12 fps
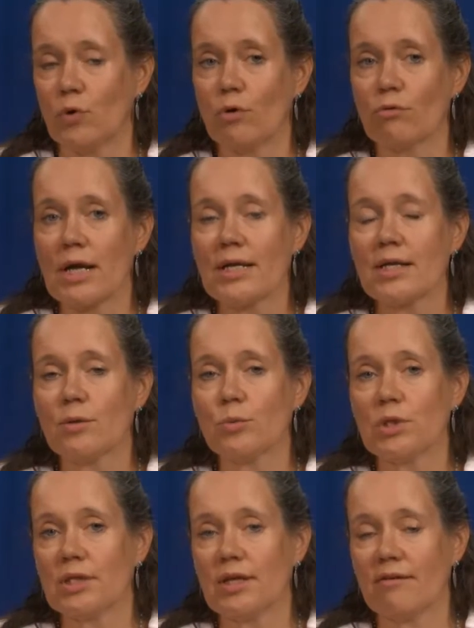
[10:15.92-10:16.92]
Already
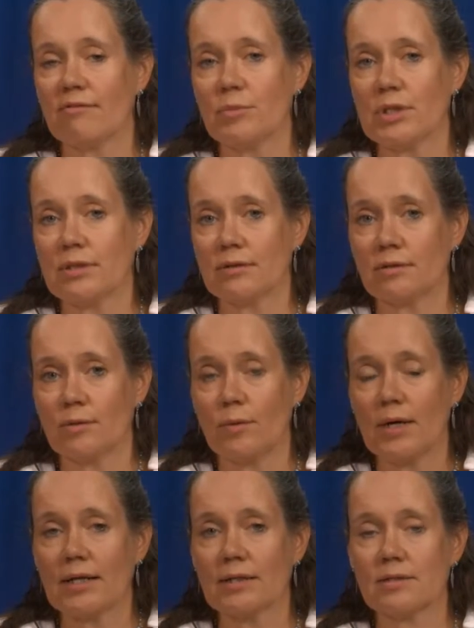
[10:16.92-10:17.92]
we have been
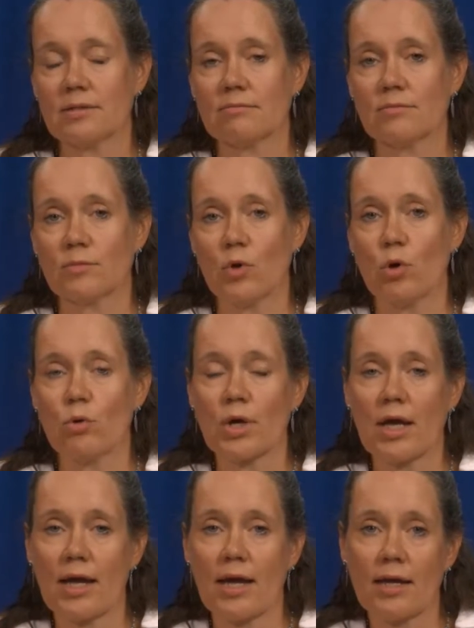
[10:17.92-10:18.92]
quite
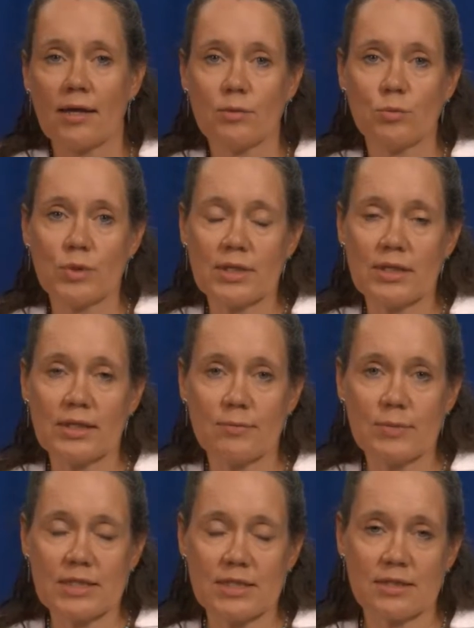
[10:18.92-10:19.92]
okay with
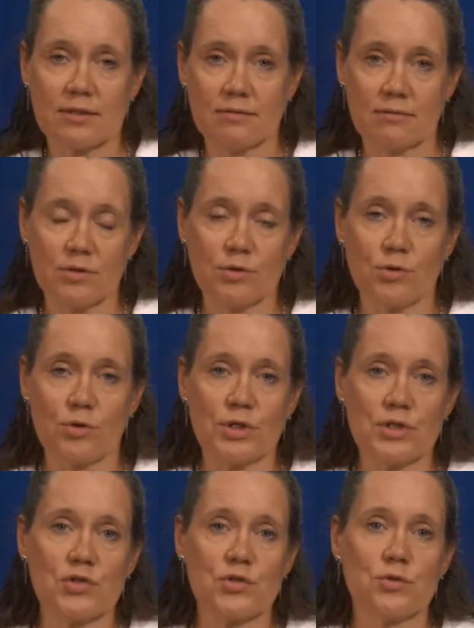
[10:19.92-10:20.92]
limiting the
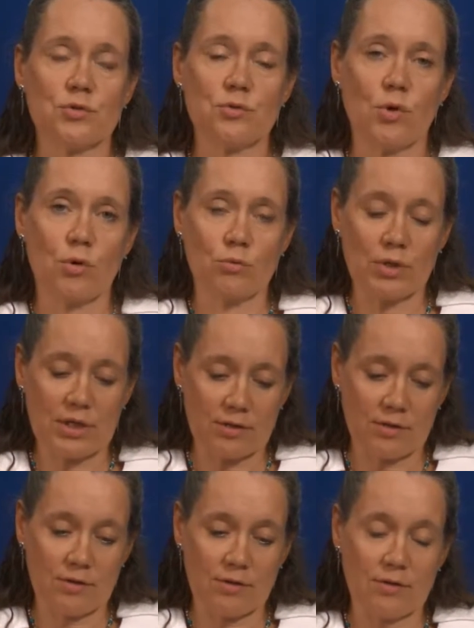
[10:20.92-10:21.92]
noise to only
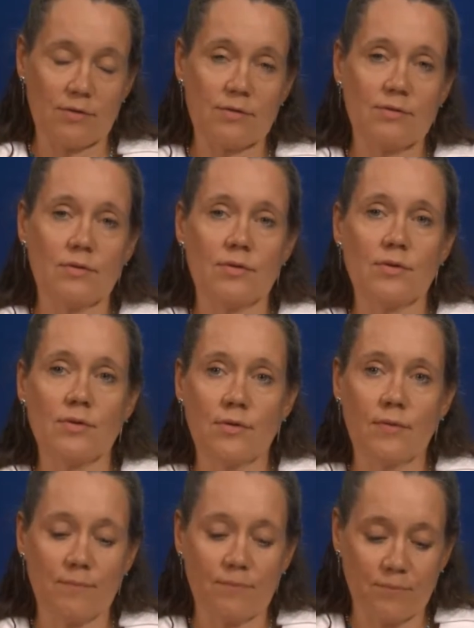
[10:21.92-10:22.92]
the
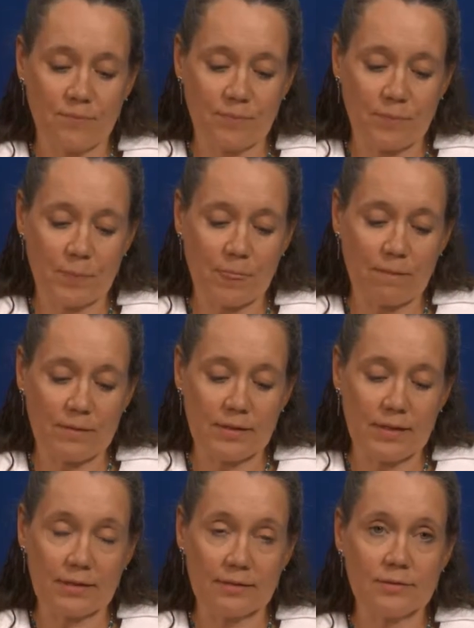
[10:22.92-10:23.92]

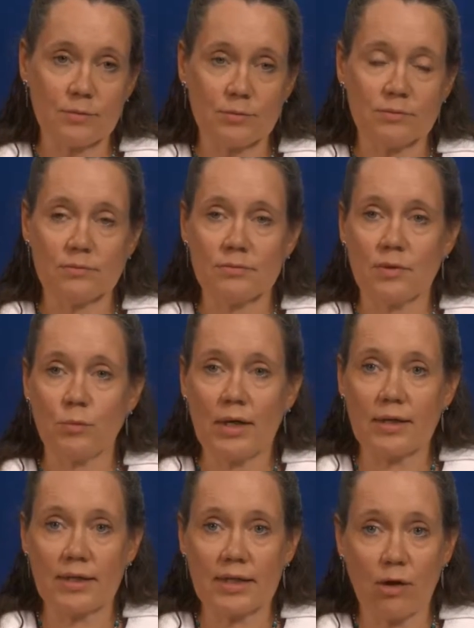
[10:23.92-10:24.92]
like
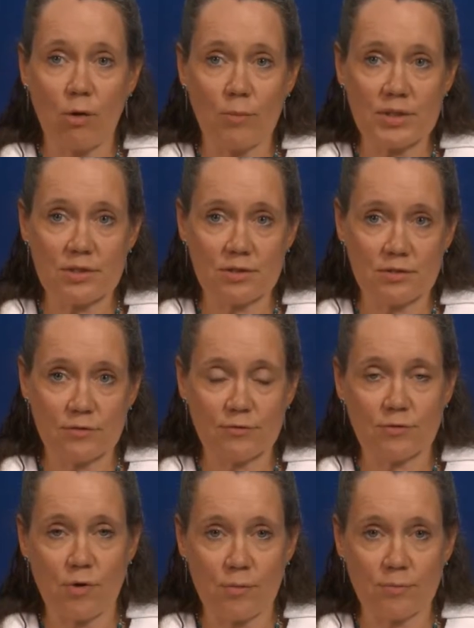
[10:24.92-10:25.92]
1 kilometer
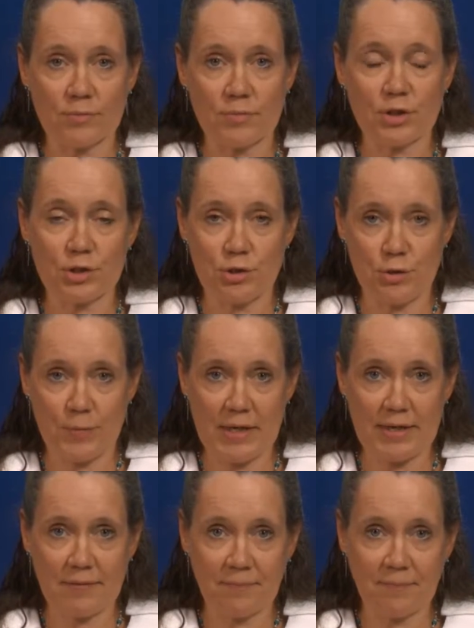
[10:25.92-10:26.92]
from the
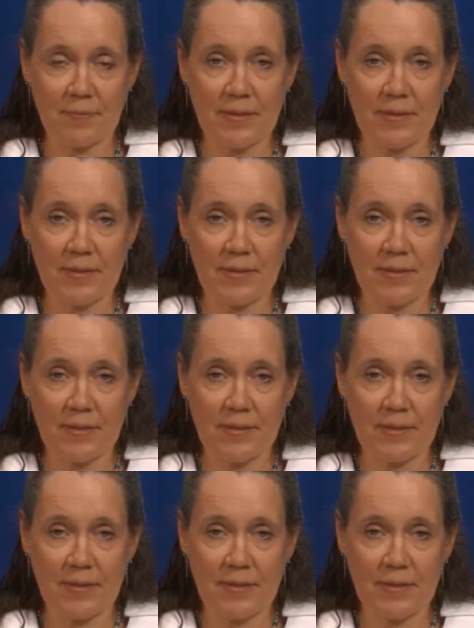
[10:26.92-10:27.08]
turbine.